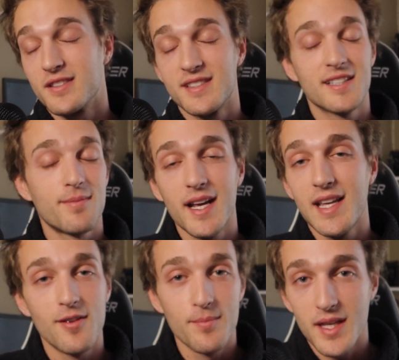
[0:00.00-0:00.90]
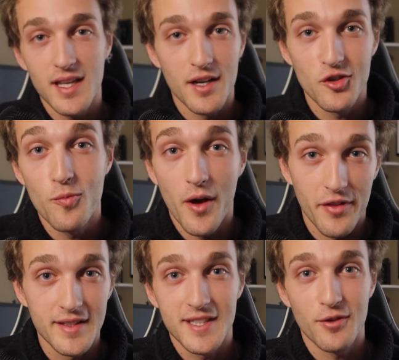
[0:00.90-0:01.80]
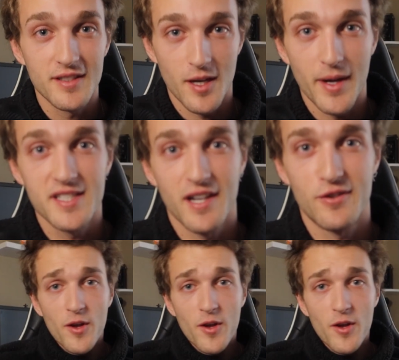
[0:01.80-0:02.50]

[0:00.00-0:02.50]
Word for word: this might even be a new monthly series on my channel.